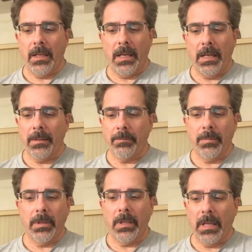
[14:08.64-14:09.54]

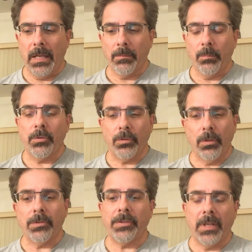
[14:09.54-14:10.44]
we should
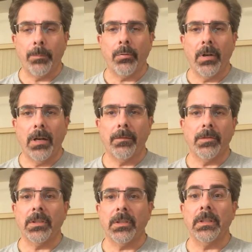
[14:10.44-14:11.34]
all say a prayer for
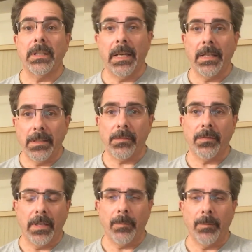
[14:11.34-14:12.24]
Scalia and his
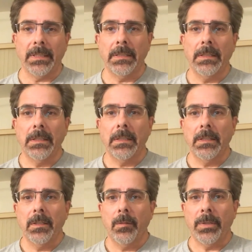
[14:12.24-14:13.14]
family,
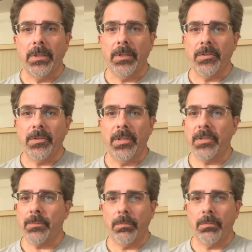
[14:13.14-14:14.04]
because
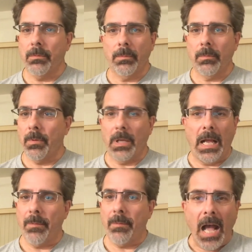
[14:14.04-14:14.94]
this
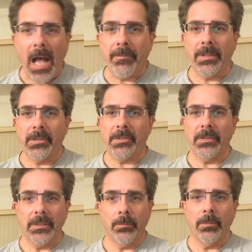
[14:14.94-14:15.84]

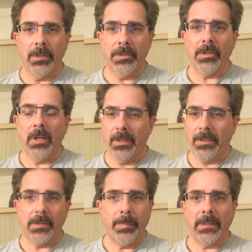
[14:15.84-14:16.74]
obviously was
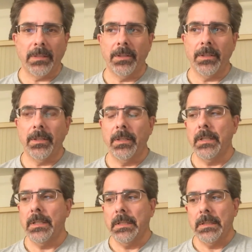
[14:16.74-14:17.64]
unexpected.
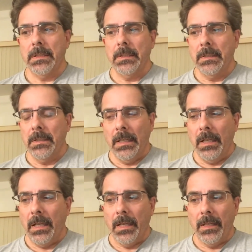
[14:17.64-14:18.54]

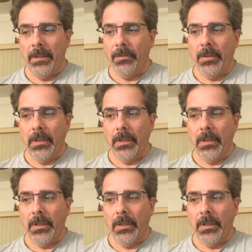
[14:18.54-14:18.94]
And